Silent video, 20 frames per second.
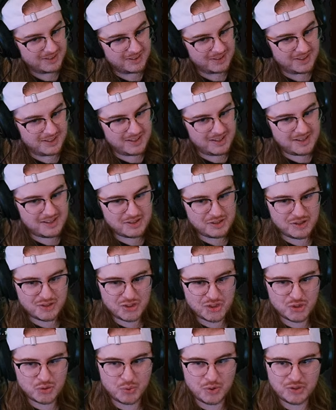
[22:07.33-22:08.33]

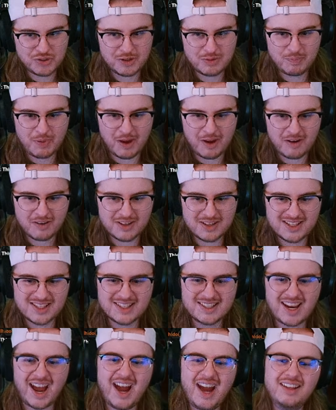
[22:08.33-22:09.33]
Easiest twisted pair.
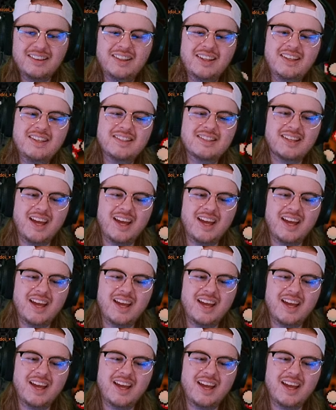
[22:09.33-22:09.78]
Sadly.